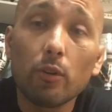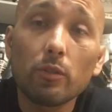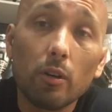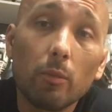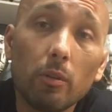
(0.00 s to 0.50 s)
there's
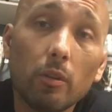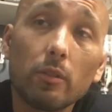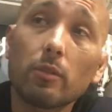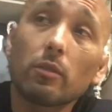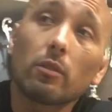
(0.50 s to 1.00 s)

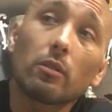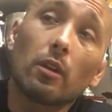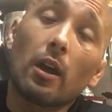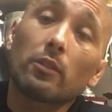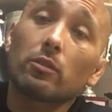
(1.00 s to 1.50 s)
turbulence,
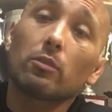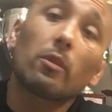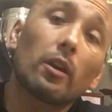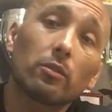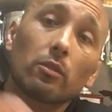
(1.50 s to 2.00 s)
oxygen
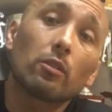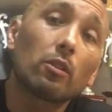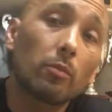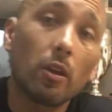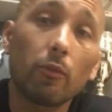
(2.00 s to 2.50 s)
mask gonna
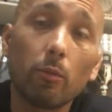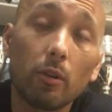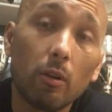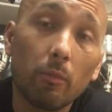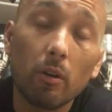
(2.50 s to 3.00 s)
come down from the
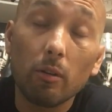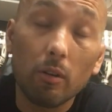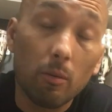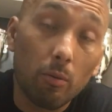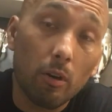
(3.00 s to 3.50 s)

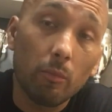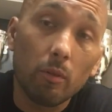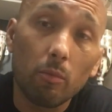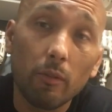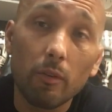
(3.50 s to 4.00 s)
compartment
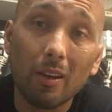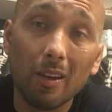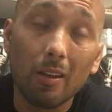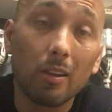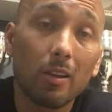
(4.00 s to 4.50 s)
above your
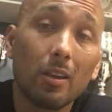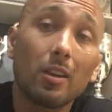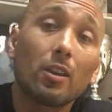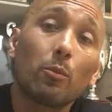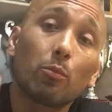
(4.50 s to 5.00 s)
head.
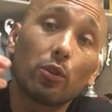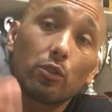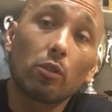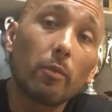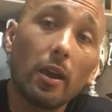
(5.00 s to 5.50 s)

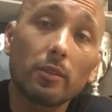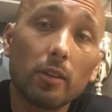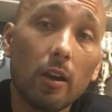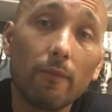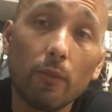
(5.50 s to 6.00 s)
Put your mask
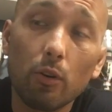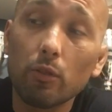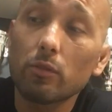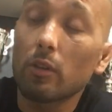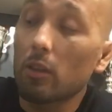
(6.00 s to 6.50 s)
on
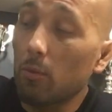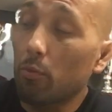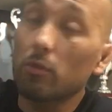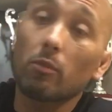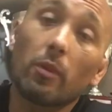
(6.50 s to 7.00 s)
first, and then
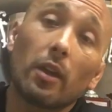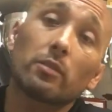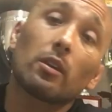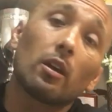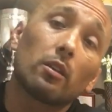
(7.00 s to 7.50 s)
put the
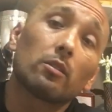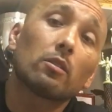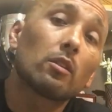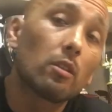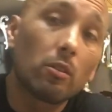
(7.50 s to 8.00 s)
mask on
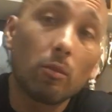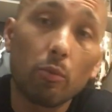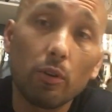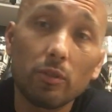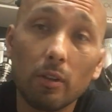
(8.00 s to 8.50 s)
the
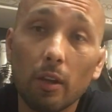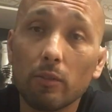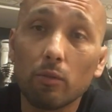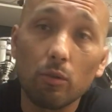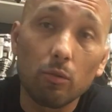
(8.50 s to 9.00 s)
person
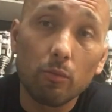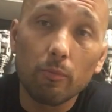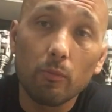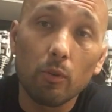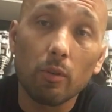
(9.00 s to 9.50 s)
next to you,
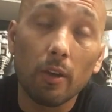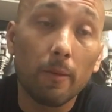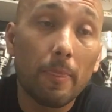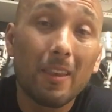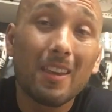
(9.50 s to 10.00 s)

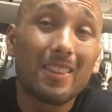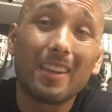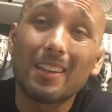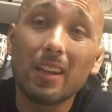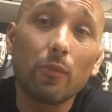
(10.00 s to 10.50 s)
okay?
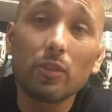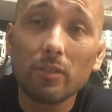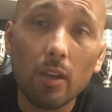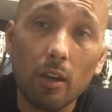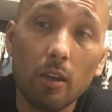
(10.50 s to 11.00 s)
They never
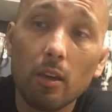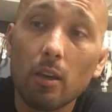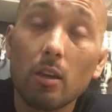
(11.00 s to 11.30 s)
say,